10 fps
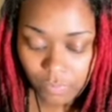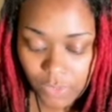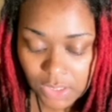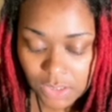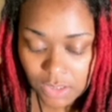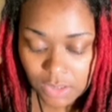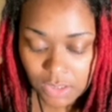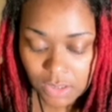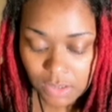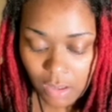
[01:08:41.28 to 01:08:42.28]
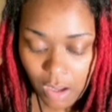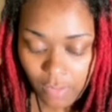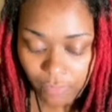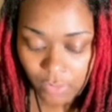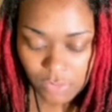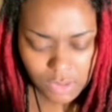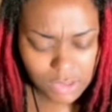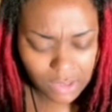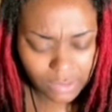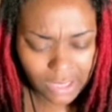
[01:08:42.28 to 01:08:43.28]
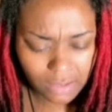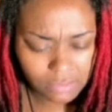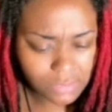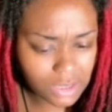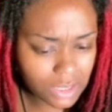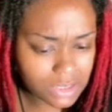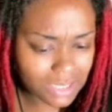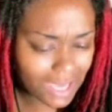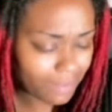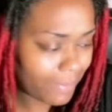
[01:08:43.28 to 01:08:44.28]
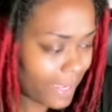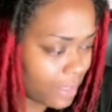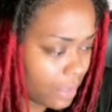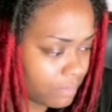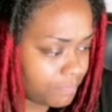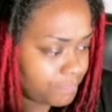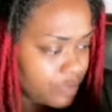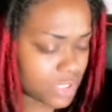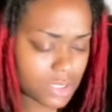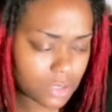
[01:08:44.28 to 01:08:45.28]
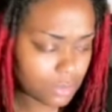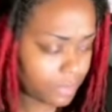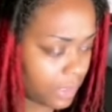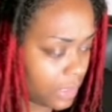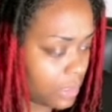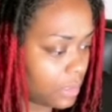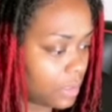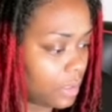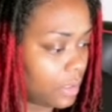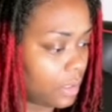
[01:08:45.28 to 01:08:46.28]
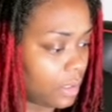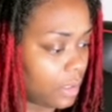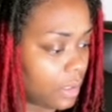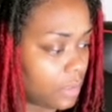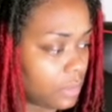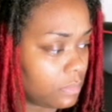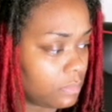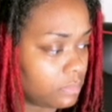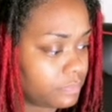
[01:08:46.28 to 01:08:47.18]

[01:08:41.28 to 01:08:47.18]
This is a call for you to slow down, to kind of back up just a little bit. I